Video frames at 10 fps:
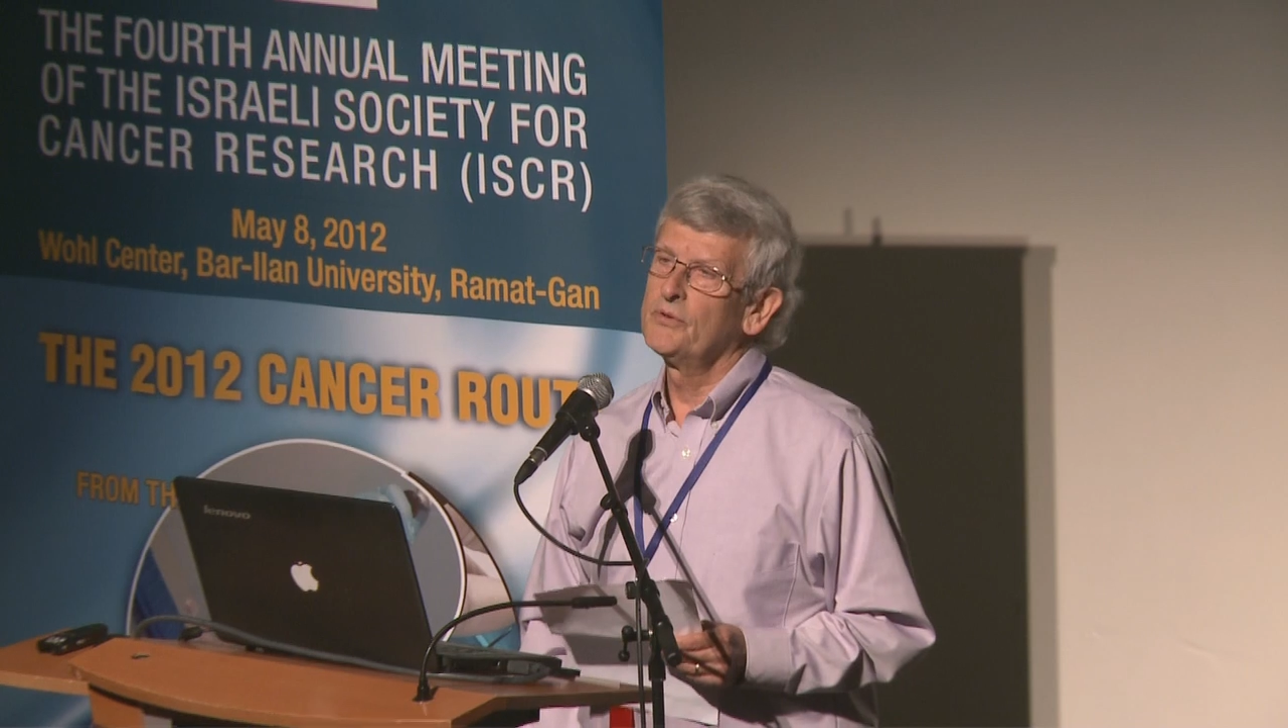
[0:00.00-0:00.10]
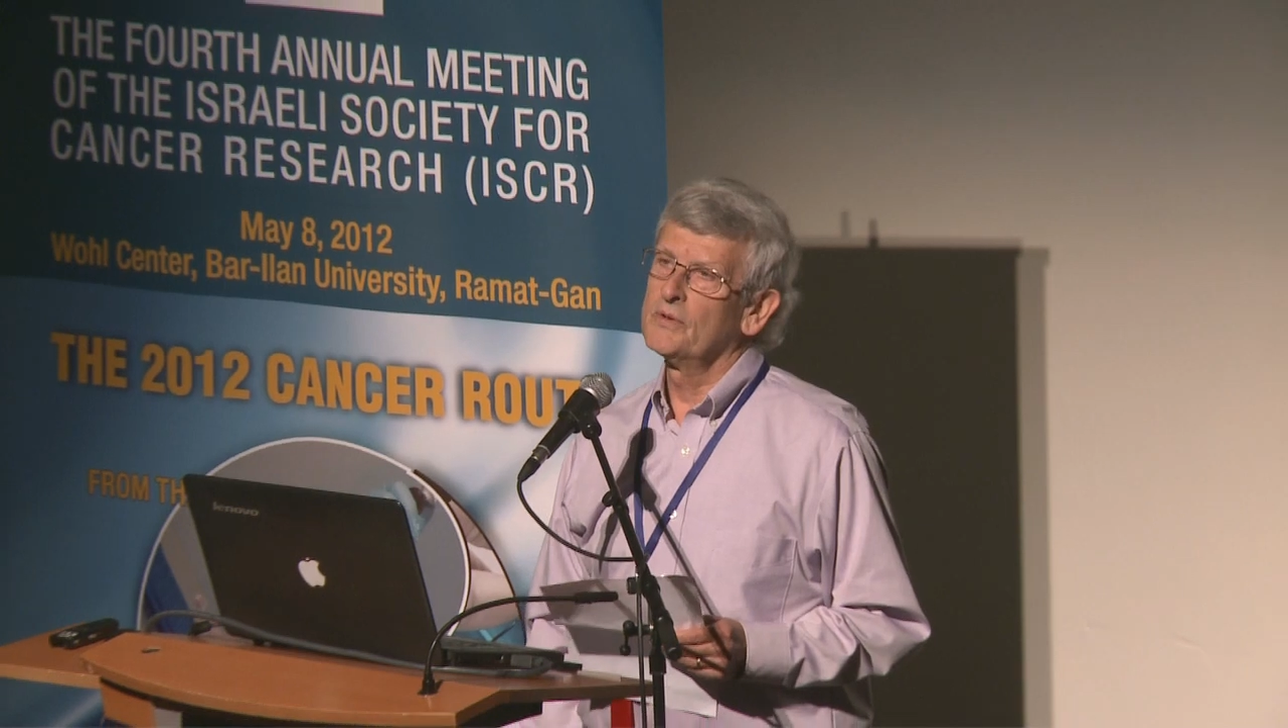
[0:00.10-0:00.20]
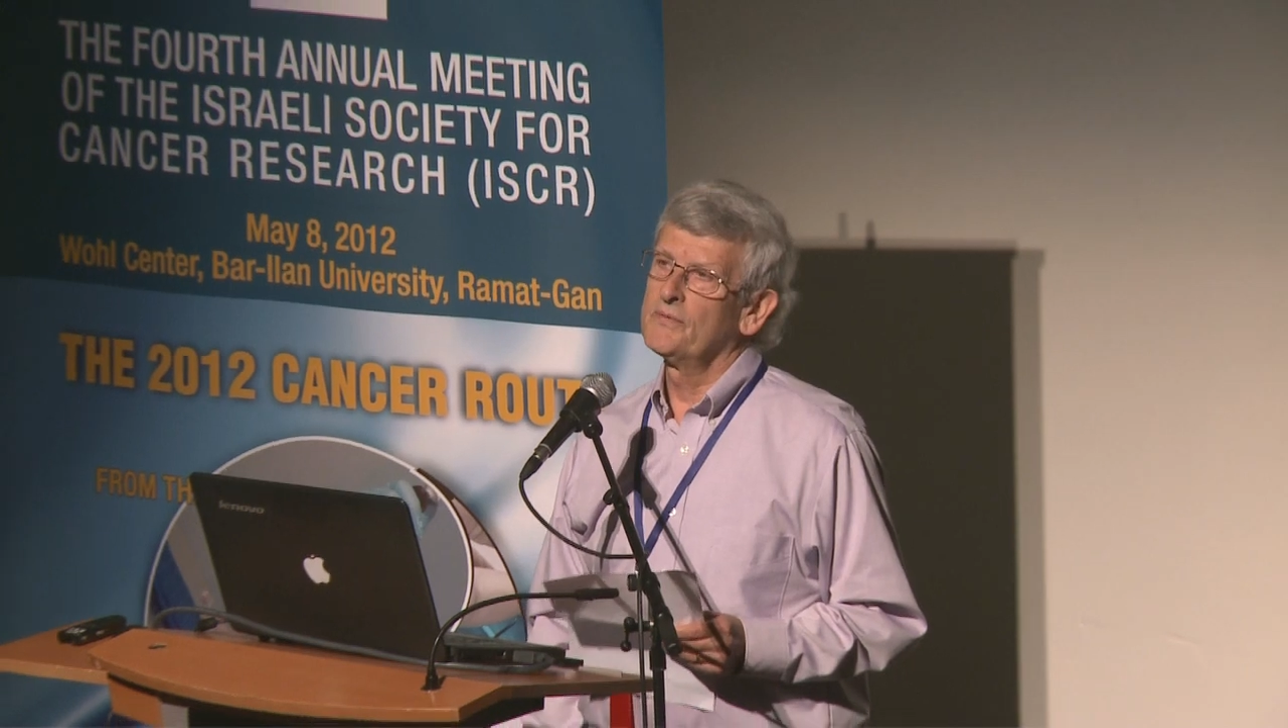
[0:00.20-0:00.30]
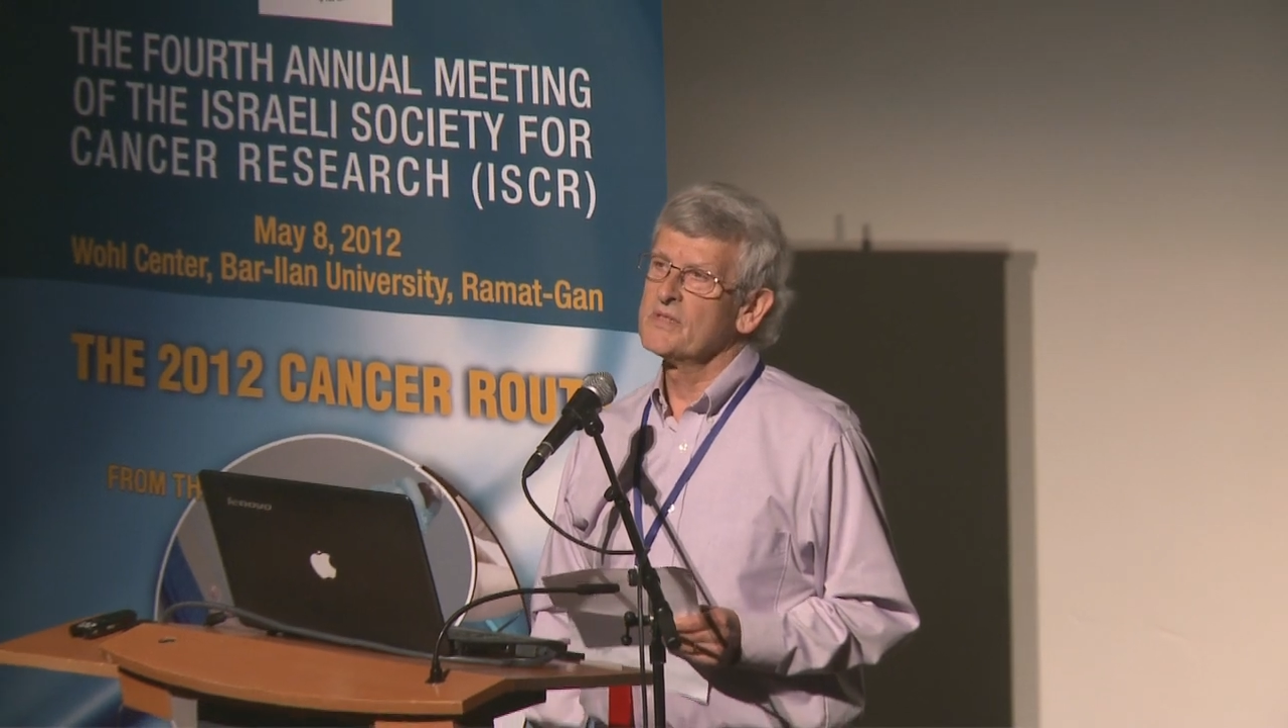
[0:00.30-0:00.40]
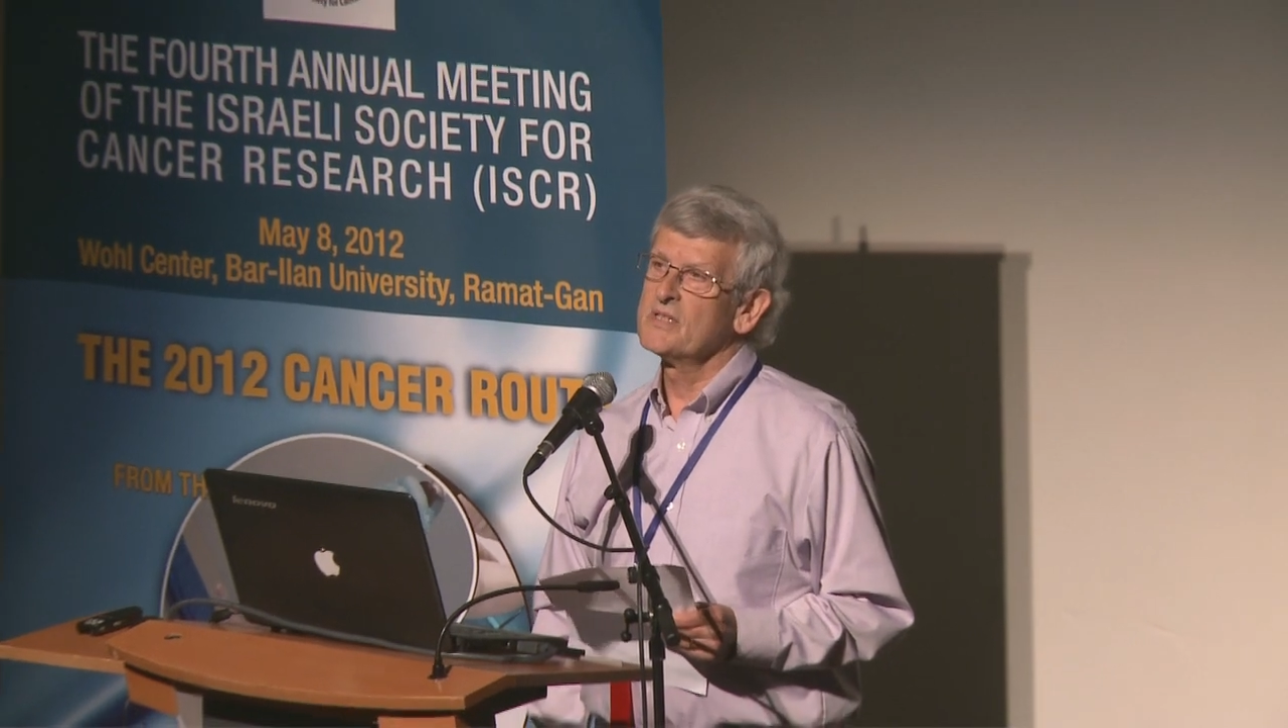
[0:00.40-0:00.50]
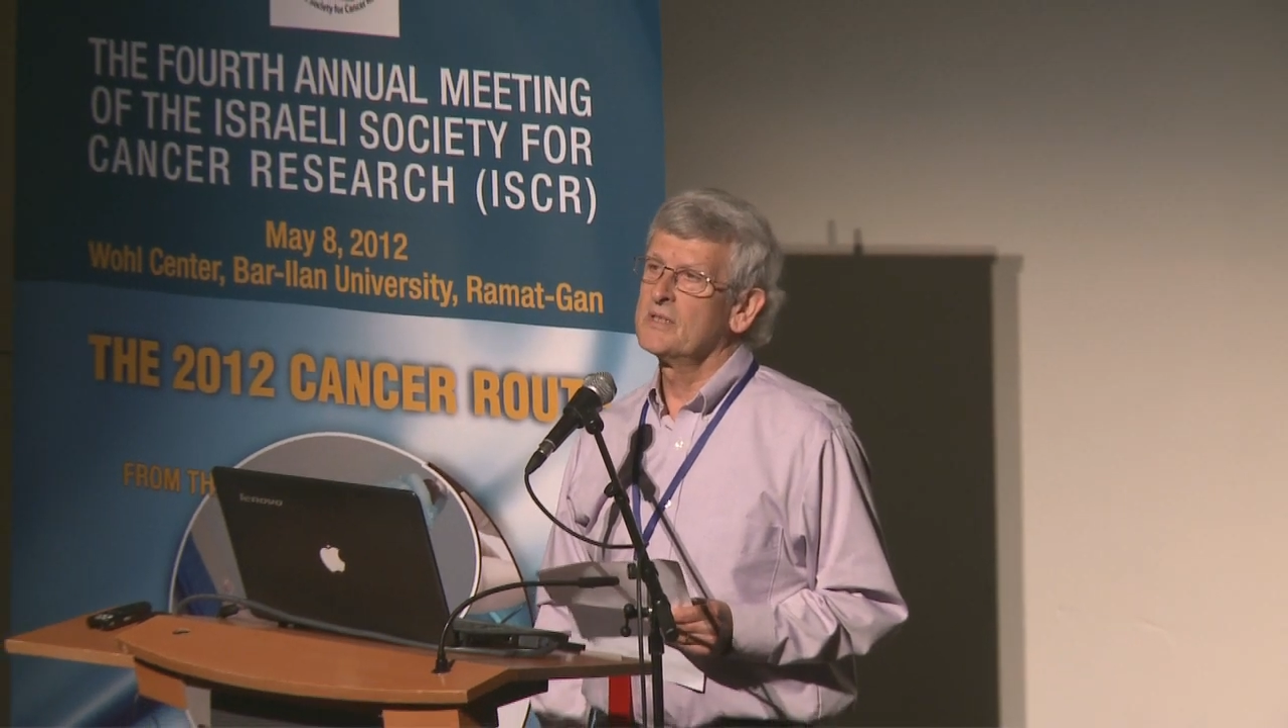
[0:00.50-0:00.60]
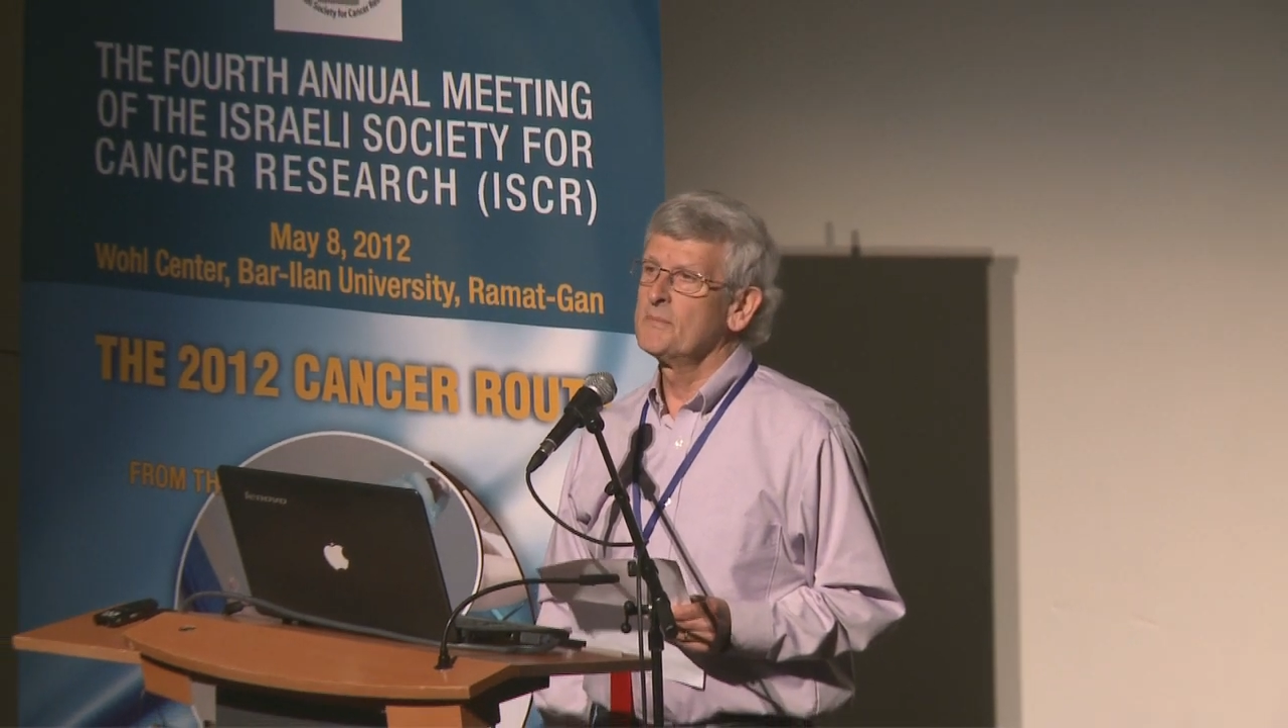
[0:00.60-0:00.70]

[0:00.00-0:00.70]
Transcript: University